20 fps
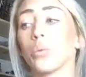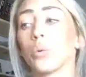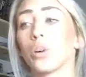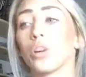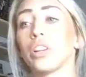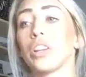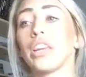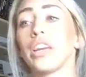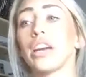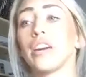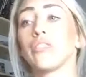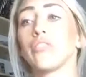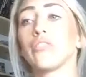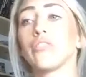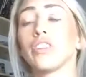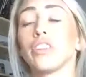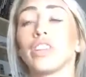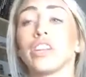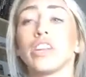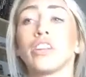worthy of
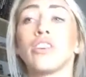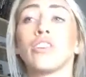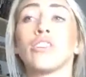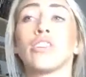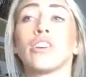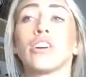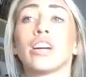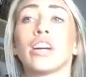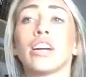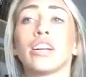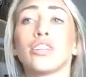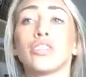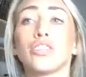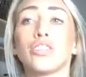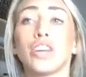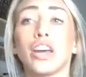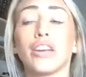feeling nourished